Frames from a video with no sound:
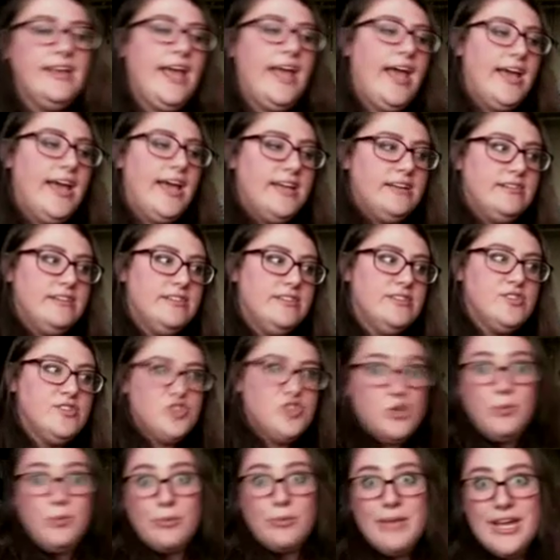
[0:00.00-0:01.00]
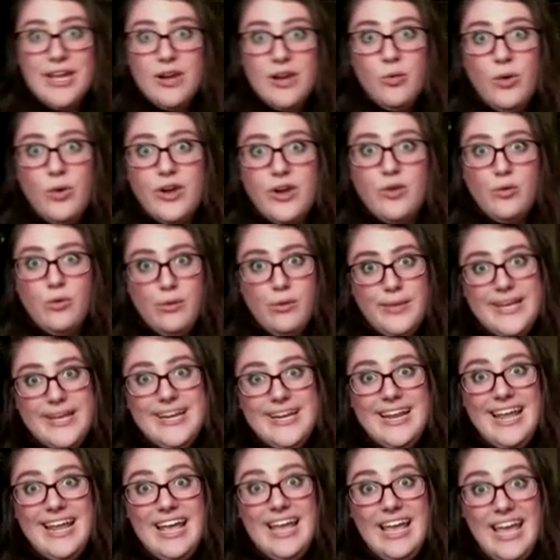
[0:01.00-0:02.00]
and Superman and Wonder Woman,
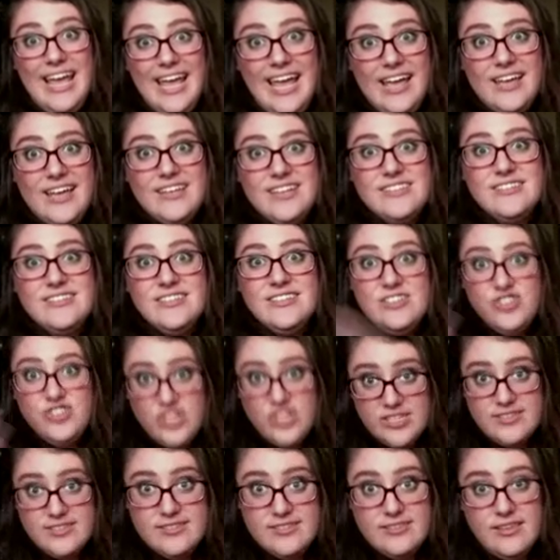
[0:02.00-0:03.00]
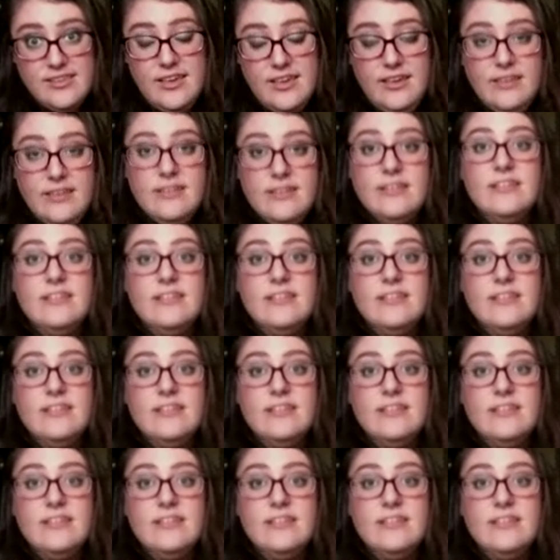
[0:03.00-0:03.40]
and Justice League.